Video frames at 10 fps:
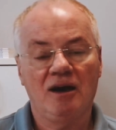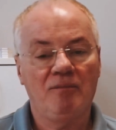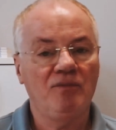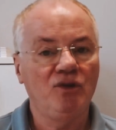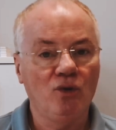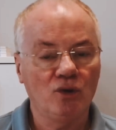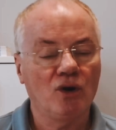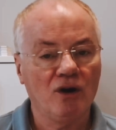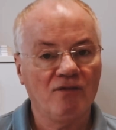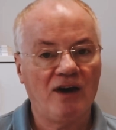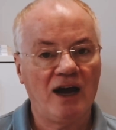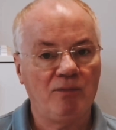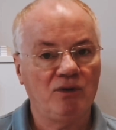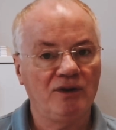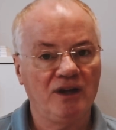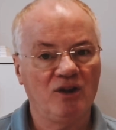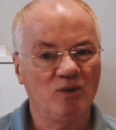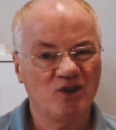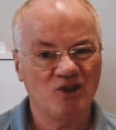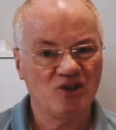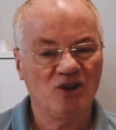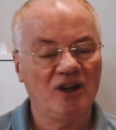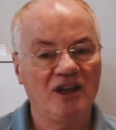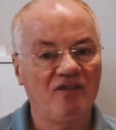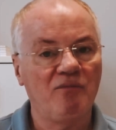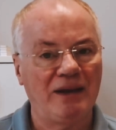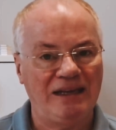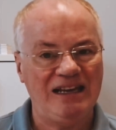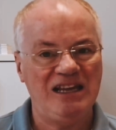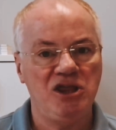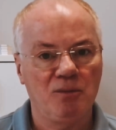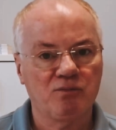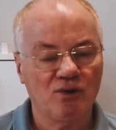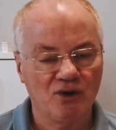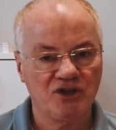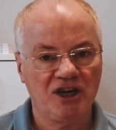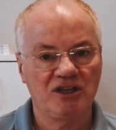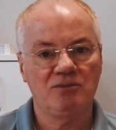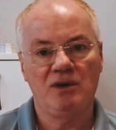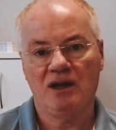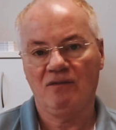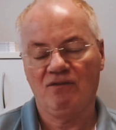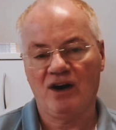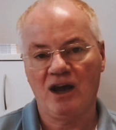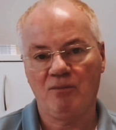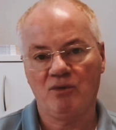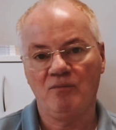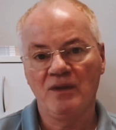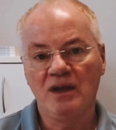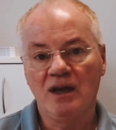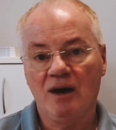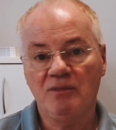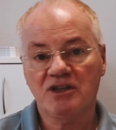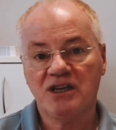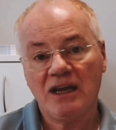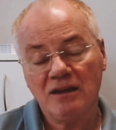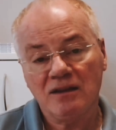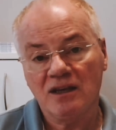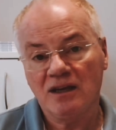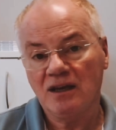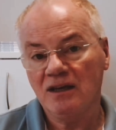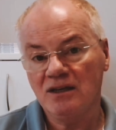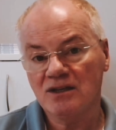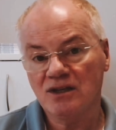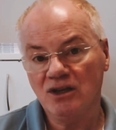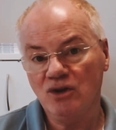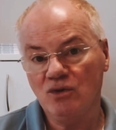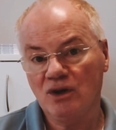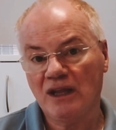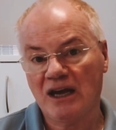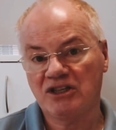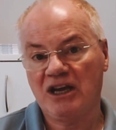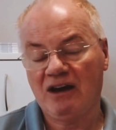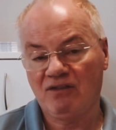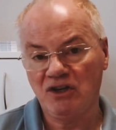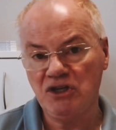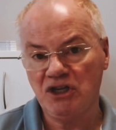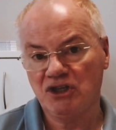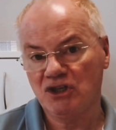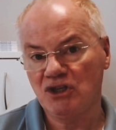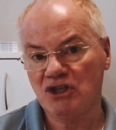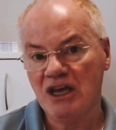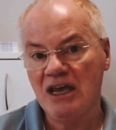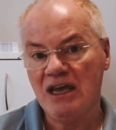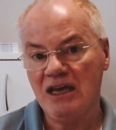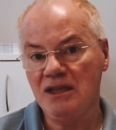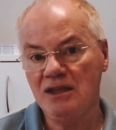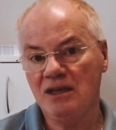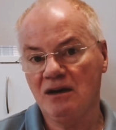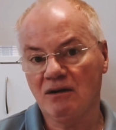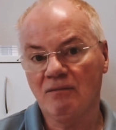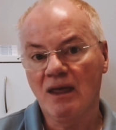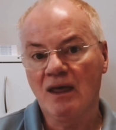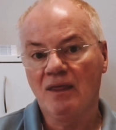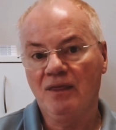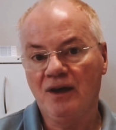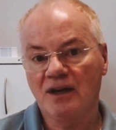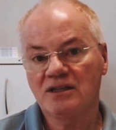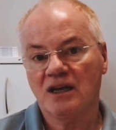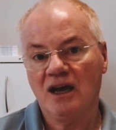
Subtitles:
no longer viable. In other words, there's not enough money in the project to make it viable. The second thing is that you can actually have conditions in there that